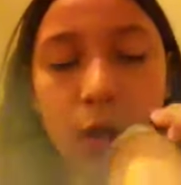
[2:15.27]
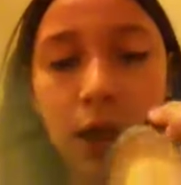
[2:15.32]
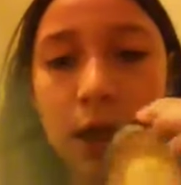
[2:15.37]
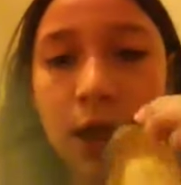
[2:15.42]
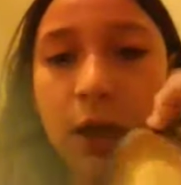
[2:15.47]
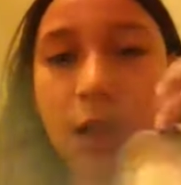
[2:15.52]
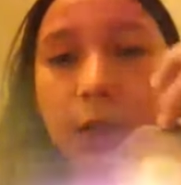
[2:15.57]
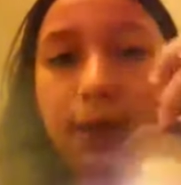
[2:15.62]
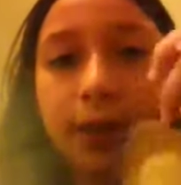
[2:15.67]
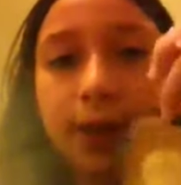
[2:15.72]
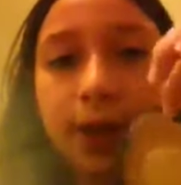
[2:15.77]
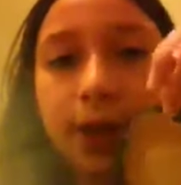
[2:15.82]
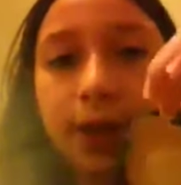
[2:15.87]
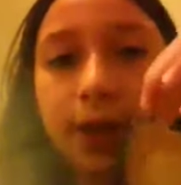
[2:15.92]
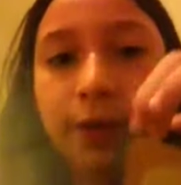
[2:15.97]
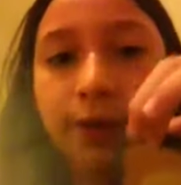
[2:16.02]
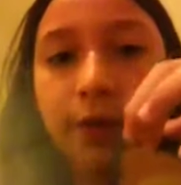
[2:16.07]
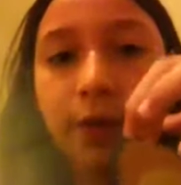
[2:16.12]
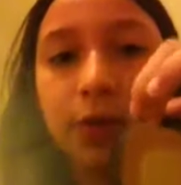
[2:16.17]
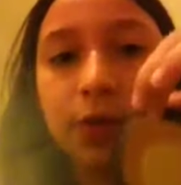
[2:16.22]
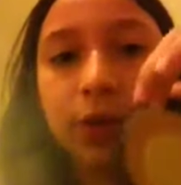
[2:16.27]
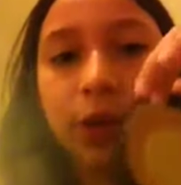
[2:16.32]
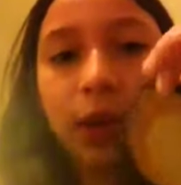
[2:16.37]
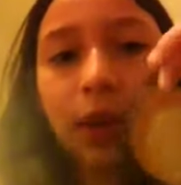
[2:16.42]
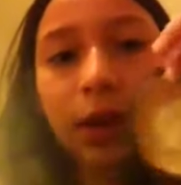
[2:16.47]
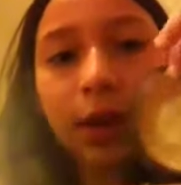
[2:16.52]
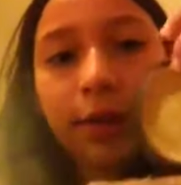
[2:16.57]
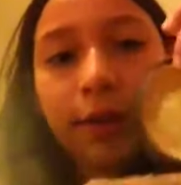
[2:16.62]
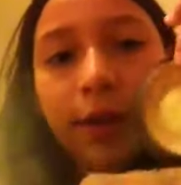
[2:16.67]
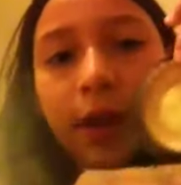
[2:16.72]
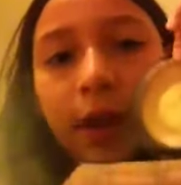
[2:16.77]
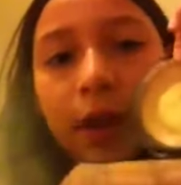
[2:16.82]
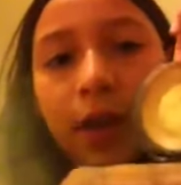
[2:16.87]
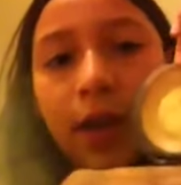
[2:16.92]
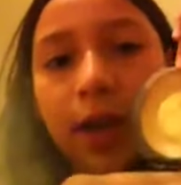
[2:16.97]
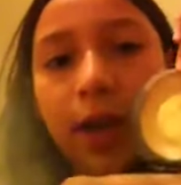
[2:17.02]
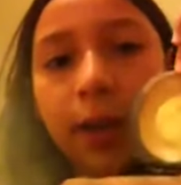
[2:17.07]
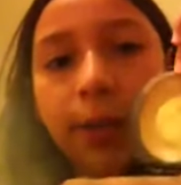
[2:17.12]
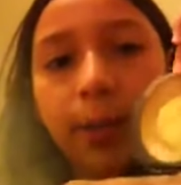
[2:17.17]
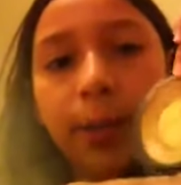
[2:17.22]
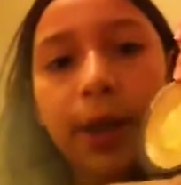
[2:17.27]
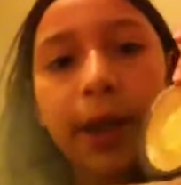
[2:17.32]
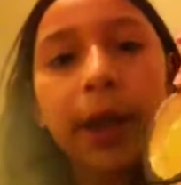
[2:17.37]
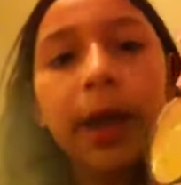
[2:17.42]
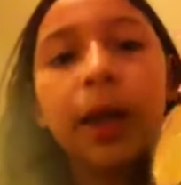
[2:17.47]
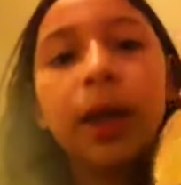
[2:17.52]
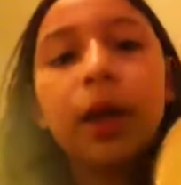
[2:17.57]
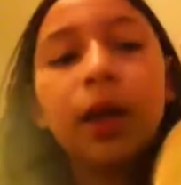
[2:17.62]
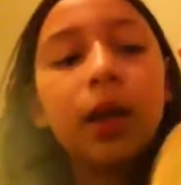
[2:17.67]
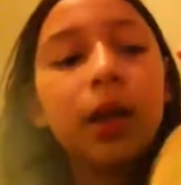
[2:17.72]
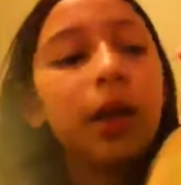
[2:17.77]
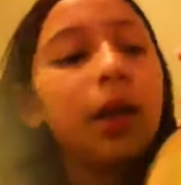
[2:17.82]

And you can see I've used a lot of it, and I hit pan.